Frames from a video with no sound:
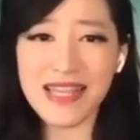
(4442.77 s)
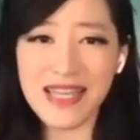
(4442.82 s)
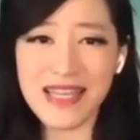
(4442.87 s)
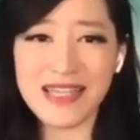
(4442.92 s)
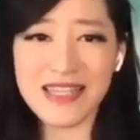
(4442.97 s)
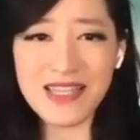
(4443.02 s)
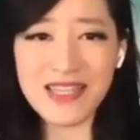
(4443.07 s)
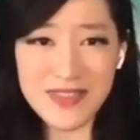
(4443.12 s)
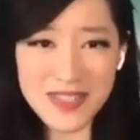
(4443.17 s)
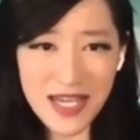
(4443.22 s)

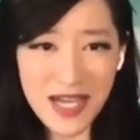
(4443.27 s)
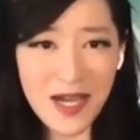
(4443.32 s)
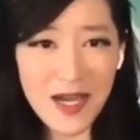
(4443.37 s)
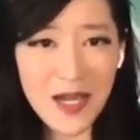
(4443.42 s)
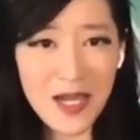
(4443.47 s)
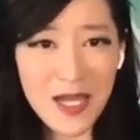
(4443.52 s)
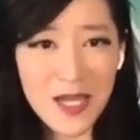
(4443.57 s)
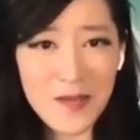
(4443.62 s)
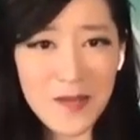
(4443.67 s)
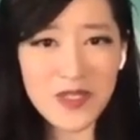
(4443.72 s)
length of
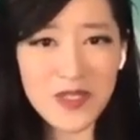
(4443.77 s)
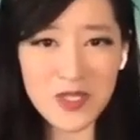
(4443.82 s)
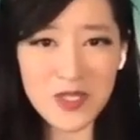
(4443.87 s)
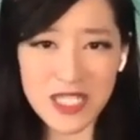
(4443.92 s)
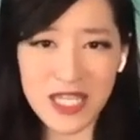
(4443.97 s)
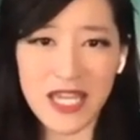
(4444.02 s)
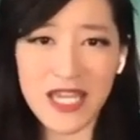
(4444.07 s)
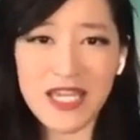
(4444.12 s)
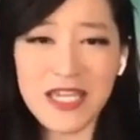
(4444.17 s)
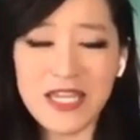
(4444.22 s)
time
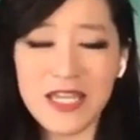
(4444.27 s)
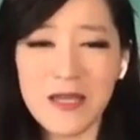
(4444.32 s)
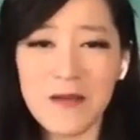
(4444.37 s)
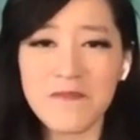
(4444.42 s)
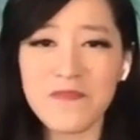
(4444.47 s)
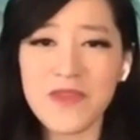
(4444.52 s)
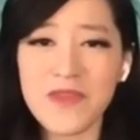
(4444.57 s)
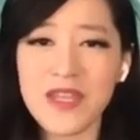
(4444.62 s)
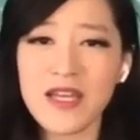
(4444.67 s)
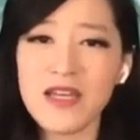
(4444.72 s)
you take it.
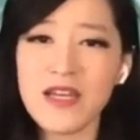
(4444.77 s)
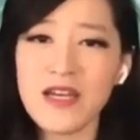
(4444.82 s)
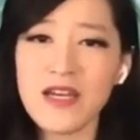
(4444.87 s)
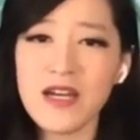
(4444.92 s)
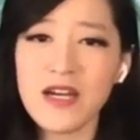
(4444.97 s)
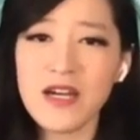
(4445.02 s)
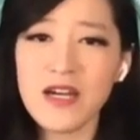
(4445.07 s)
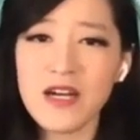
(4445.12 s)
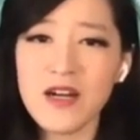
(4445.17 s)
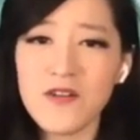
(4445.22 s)

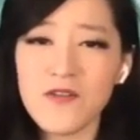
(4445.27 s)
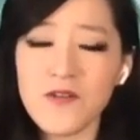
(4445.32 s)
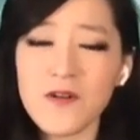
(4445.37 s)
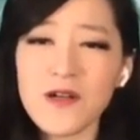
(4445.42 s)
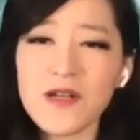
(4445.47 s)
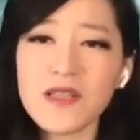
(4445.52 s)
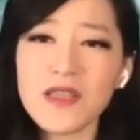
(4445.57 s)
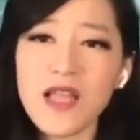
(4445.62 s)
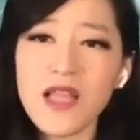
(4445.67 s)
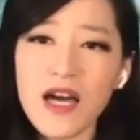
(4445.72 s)

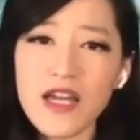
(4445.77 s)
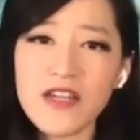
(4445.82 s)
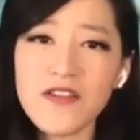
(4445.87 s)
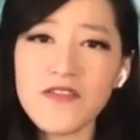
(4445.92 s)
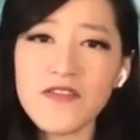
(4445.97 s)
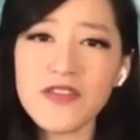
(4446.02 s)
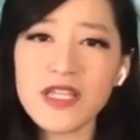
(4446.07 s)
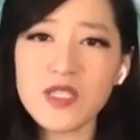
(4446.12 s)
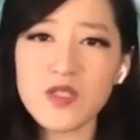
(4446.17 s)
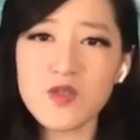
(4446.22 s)
For a lot
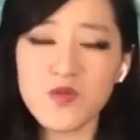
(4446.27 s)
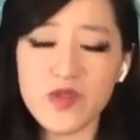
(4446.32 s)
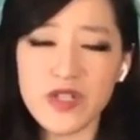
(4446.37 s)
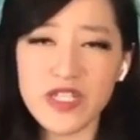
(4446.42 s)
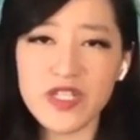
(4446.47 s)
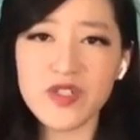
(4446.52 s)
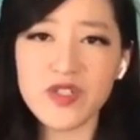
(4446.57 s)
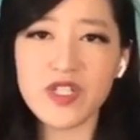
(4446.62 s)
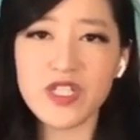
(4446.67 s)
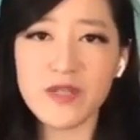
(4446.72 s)
of these
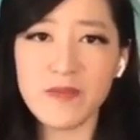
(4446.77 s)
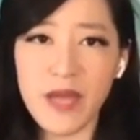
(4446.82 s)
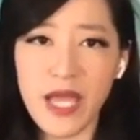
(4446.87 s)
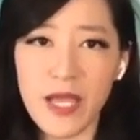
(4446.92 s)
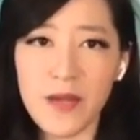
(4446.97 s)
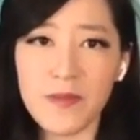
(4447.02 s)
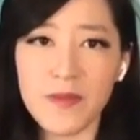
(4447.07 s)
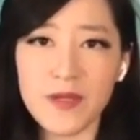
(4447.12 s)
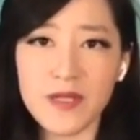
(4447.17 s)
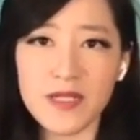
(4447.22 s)
research
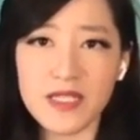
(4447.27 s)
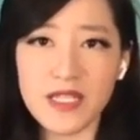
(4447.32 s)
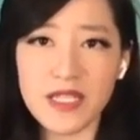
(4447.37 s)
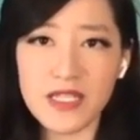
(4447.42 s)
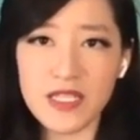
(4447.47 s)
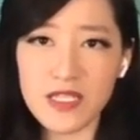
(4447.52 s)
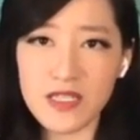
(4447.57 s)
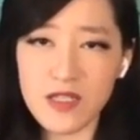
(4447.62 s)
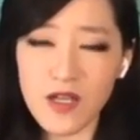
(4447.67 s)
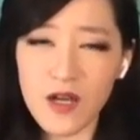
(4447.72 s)
papers,
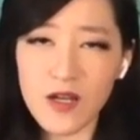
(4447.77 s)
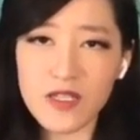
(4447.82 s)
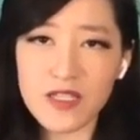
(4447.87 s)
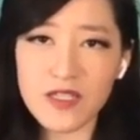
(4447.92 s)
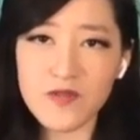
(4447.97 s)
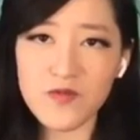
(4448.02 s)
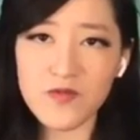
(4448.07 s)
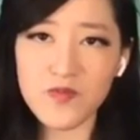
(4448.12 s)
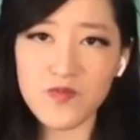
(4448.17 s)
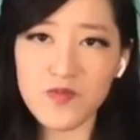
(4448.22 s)
it's
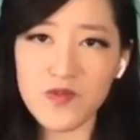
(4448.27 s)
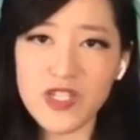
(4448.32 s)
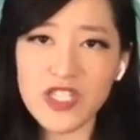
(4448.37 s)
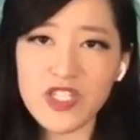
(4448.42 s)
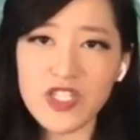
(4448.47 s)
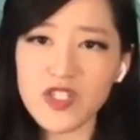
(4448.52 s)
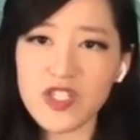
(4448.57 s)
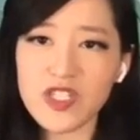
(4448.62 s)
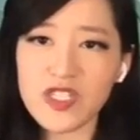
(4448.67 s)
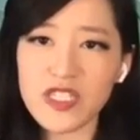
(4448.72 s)
not
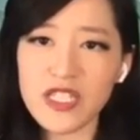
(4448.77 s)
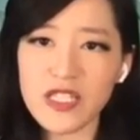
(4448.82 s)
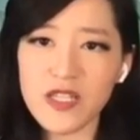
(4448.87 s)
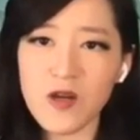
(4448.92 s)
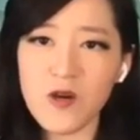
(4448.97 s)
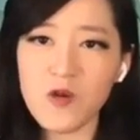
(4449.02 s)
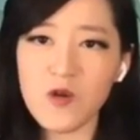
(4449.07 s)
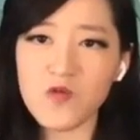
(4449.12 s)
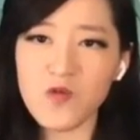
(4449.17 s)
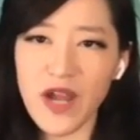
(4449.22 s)
researchers, they
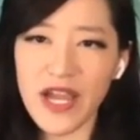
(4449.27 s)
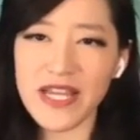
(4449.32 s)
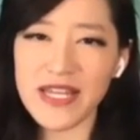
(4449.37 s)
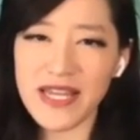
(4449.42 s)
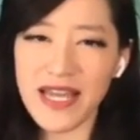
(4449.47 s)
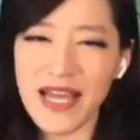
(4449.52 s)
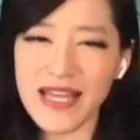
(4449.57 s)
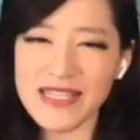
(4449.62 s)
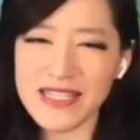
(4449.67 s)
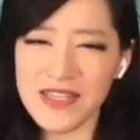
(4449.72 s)
don't
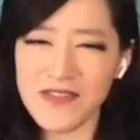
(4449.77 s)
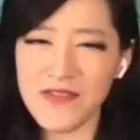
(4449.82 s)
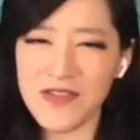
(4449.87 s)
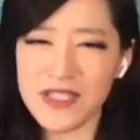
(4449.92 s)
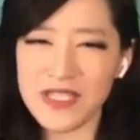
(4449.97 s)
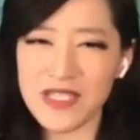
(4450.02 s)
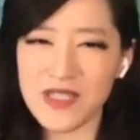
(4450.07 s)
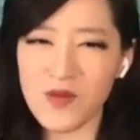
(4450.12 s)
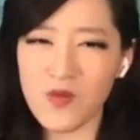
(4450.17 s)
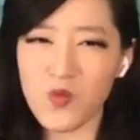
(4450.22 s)
write it as if
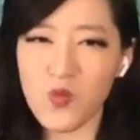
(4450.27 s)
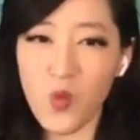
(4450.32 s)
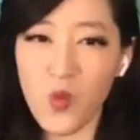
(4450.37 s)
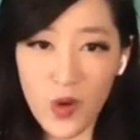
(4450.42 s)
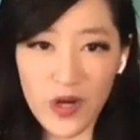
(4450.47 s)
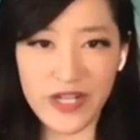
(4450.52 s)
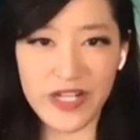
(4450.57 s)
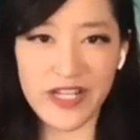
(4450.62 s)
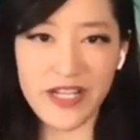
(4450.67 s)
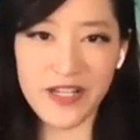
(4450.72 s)
it's a
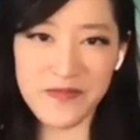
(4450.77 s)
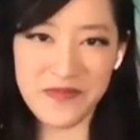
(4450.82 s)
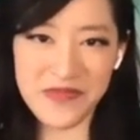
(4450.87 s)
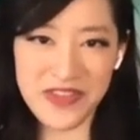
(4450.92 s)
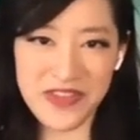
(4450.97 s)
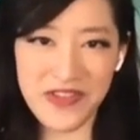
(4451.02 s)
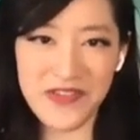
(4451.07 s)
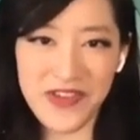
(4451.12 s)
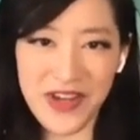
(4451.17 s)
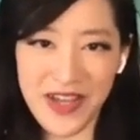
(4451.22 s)
warning
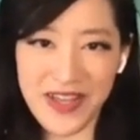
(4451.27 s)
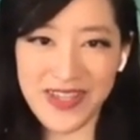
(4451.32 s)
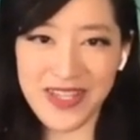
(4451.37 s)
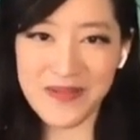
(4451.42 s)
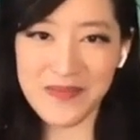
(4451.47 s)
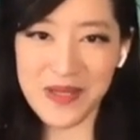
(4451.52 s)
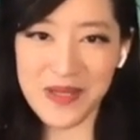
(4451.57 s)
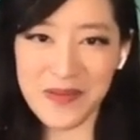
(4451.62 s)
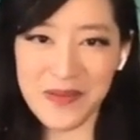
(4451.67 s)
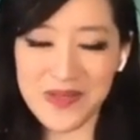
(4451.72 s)
for
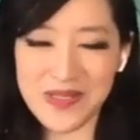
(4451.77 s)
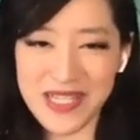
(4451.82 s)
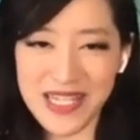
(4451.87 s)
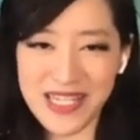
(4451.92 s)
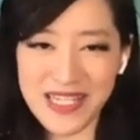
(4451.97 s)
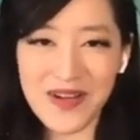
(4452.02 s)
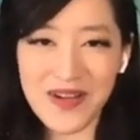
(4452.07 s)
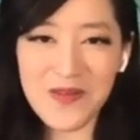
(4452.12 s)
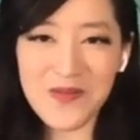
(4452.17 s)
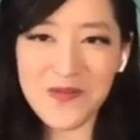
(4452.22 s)
other people.
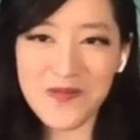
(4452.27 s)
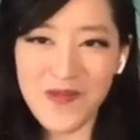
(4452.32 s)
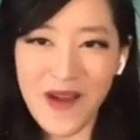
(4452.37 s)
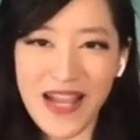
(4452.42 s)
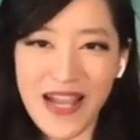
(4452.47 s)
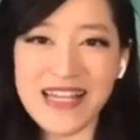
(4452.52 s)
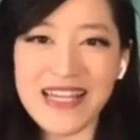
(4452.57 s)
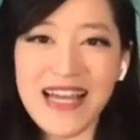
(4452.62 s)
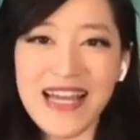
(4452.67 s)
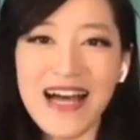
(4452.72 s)
They don't
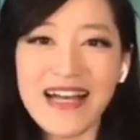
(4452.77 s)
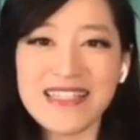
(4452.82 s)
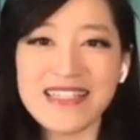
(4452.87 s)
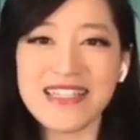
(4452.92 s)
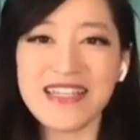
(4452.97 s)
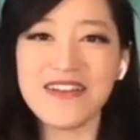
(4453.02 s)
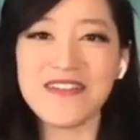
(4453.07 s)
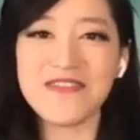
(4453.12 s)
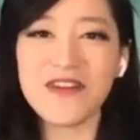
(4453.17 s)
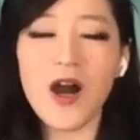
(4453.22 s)
write it
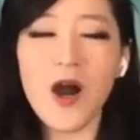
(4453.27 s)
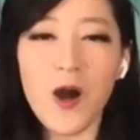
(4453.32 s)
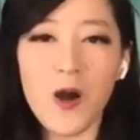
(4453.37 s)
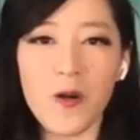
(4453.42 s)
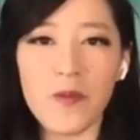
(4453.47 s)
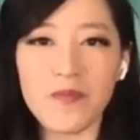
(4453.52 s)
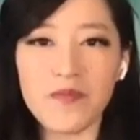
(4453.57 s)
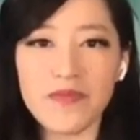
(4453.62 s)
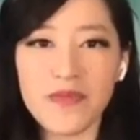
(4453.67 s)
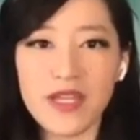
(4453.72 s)
as if,
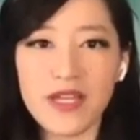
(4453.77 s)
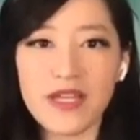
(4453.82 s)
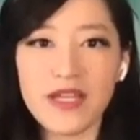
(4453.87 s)
oh,